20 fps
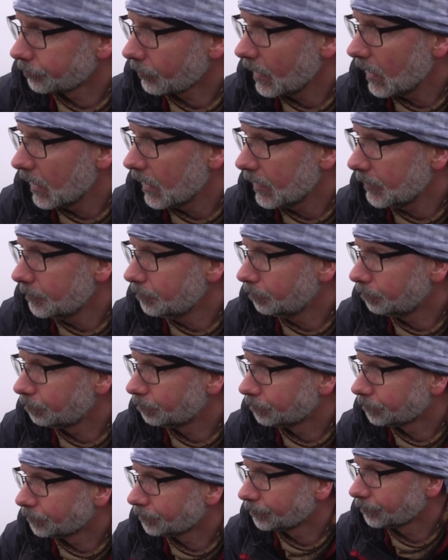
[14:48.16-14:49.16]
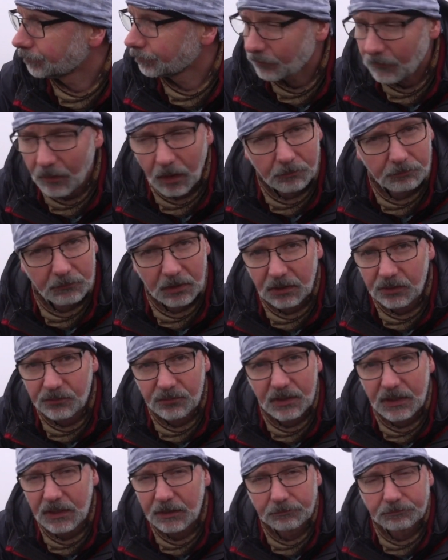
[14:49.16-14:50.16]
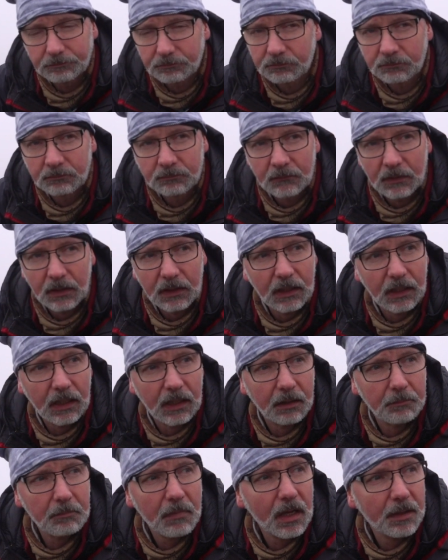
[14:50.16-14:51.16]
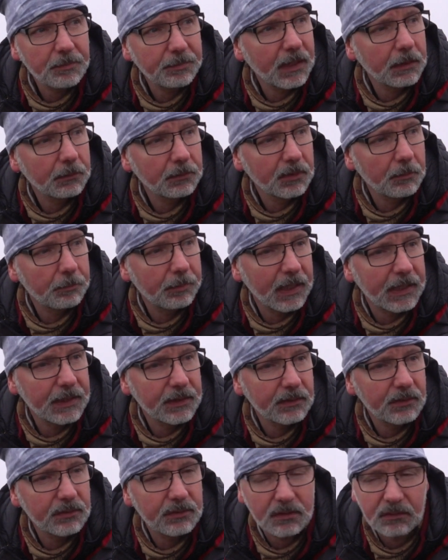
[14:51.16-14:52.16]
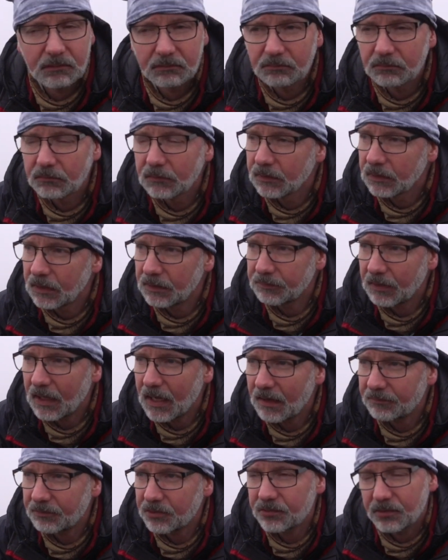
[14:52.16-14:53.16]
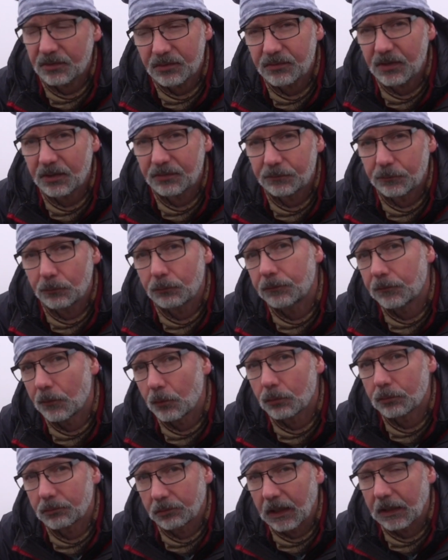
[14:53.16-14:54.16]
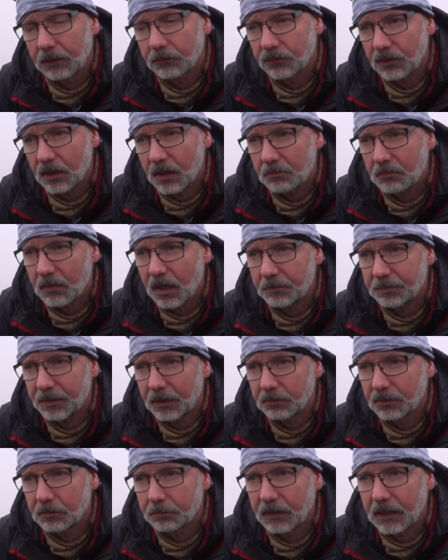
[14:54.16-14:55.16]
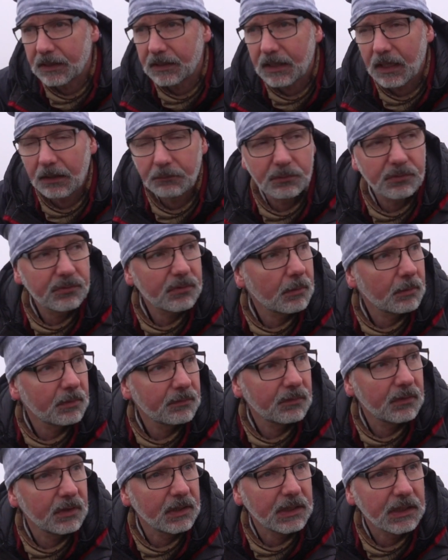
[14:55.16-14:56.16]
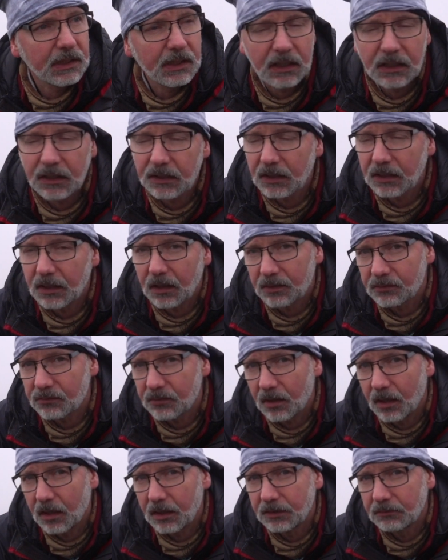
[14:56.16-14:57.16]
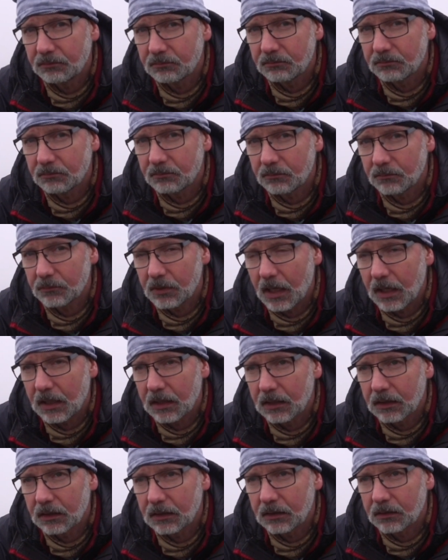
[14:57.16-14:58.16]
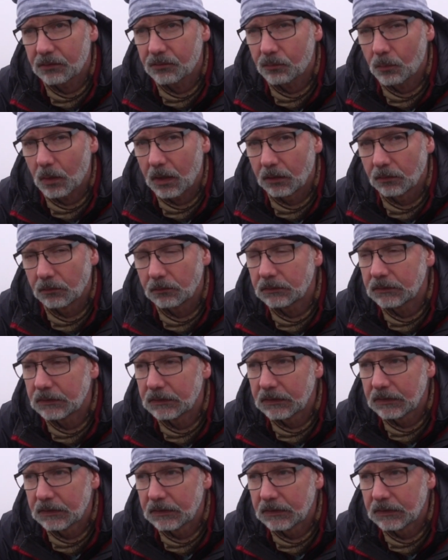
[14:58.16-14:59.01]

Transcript: I'm going to see. I might be able to blend, if I have a successful foreground, I might be able to blend that with some of the night sky as well.